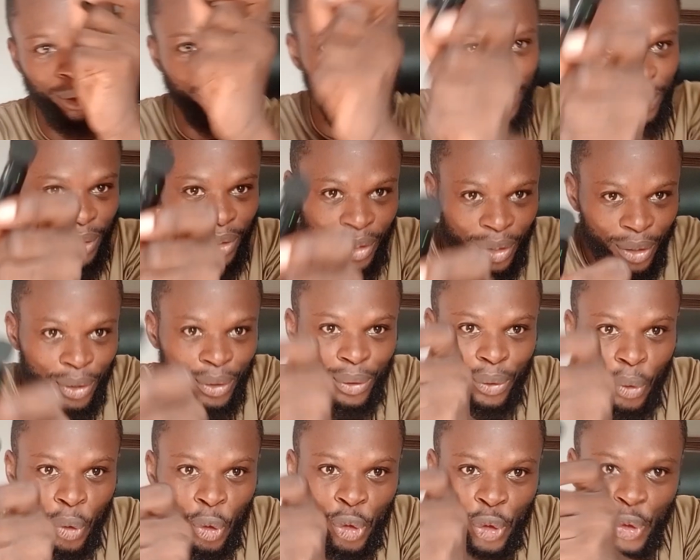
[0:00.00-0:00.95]
Oh,
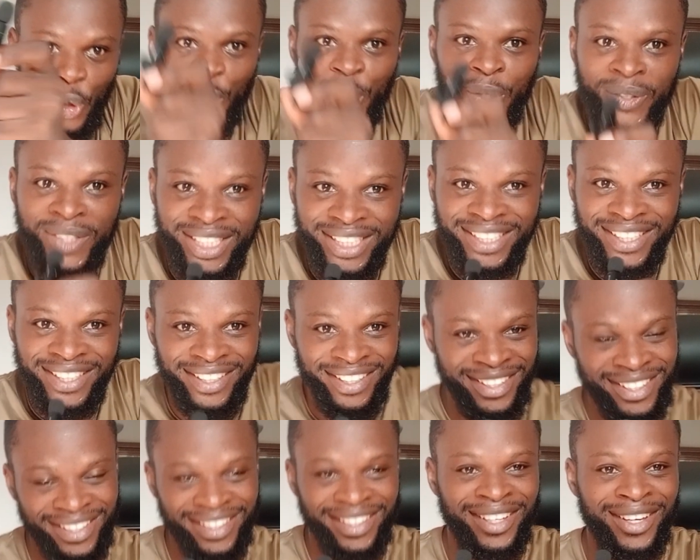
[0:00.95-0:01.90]
rock, oh,
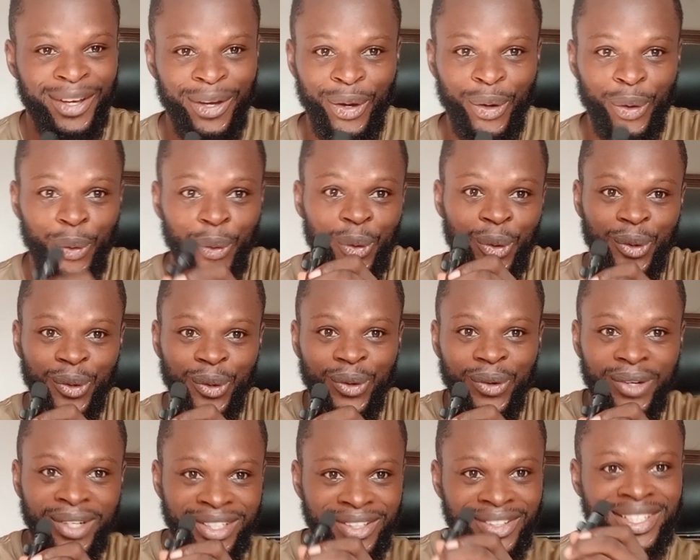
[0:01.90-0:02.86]

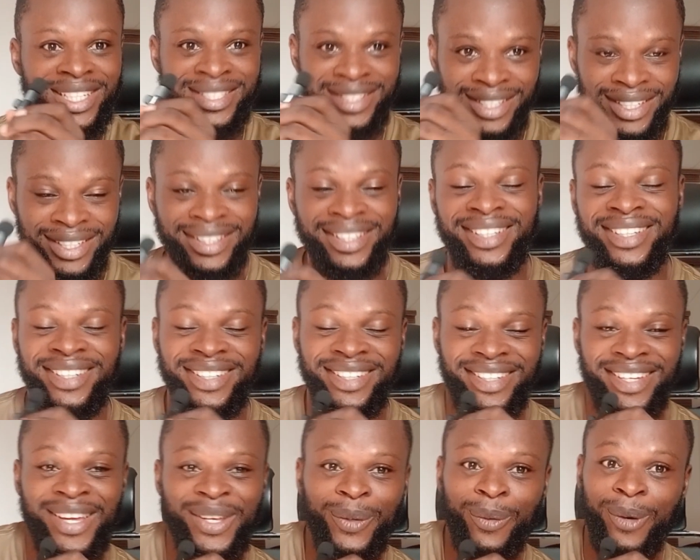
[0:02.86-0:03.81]
you understand?
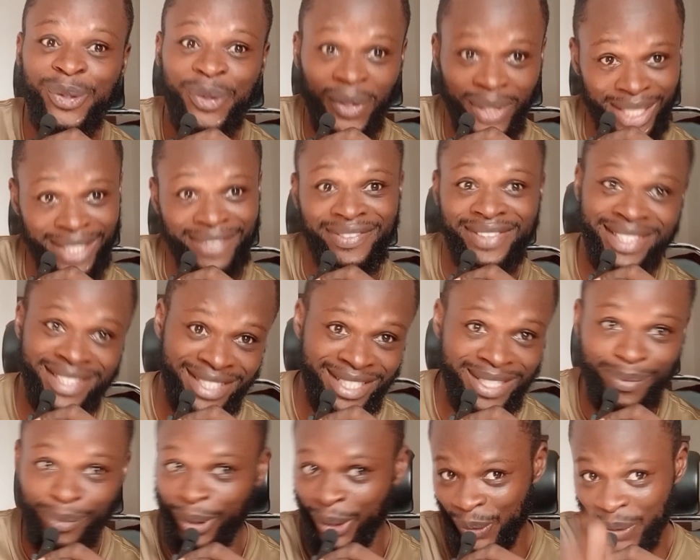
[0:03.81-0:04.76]
I don't want to talk
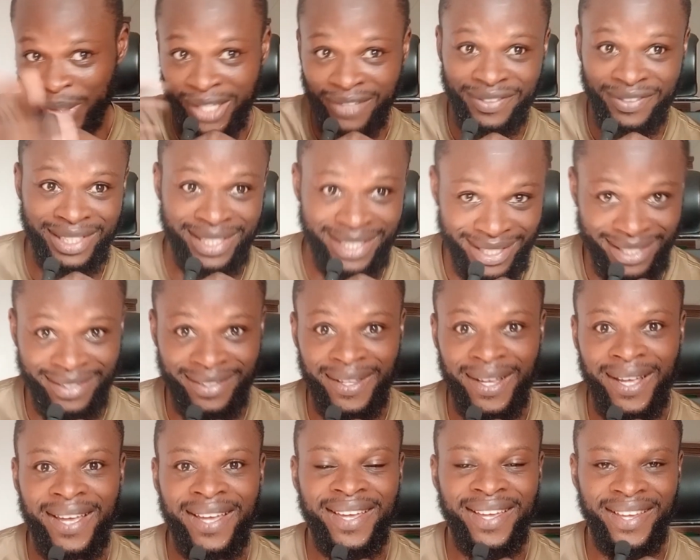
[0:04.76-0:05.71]
everything, but you know everything.
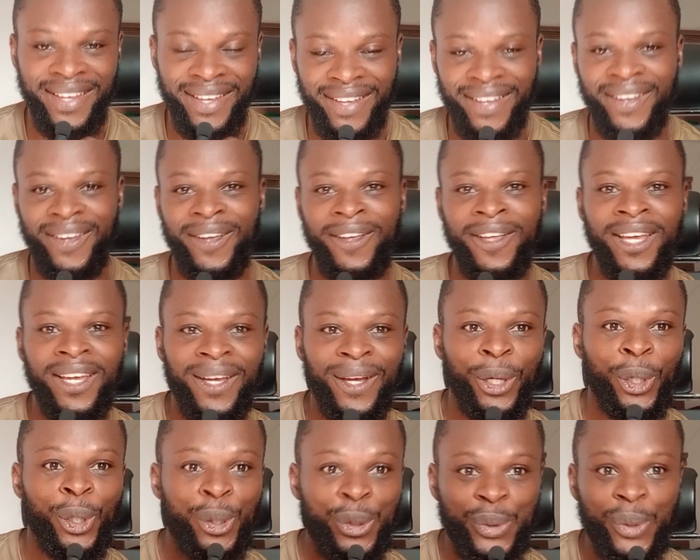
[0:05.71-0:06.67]

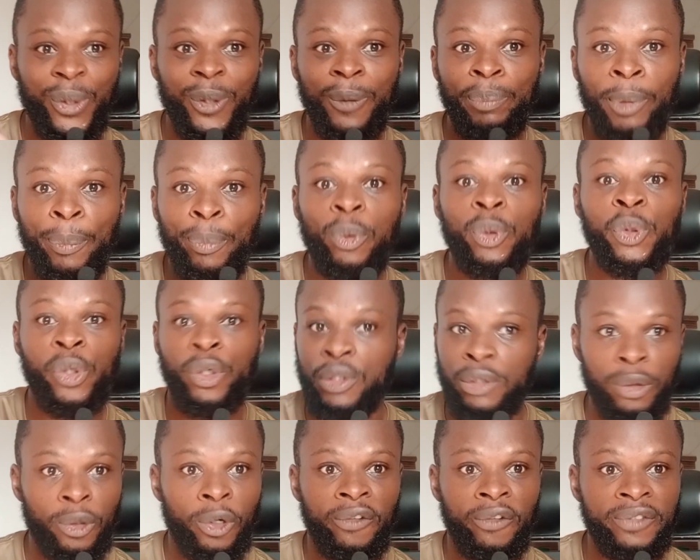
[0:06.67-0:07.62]
So people
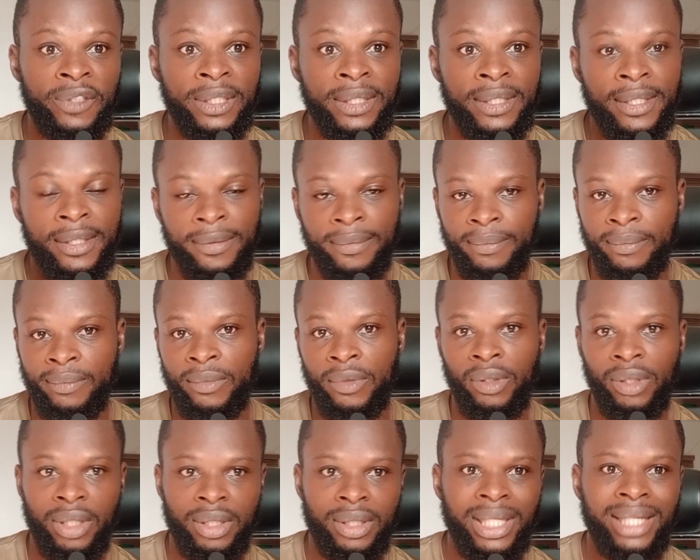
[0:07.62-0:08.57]
just loved it,
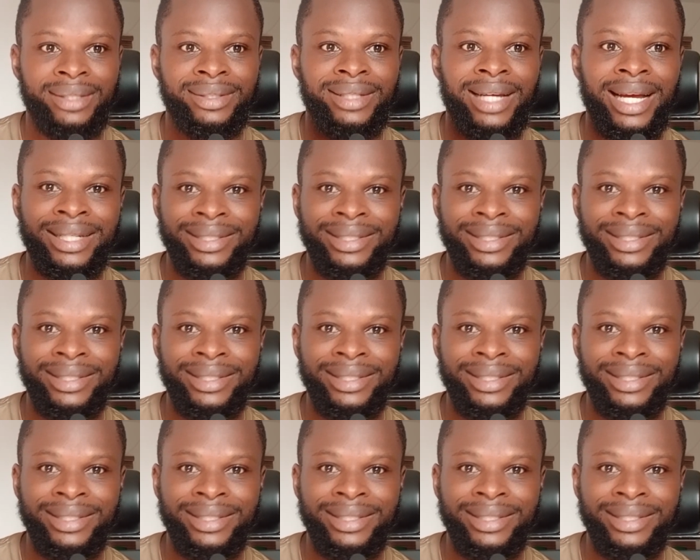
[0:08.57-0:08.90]
you understand?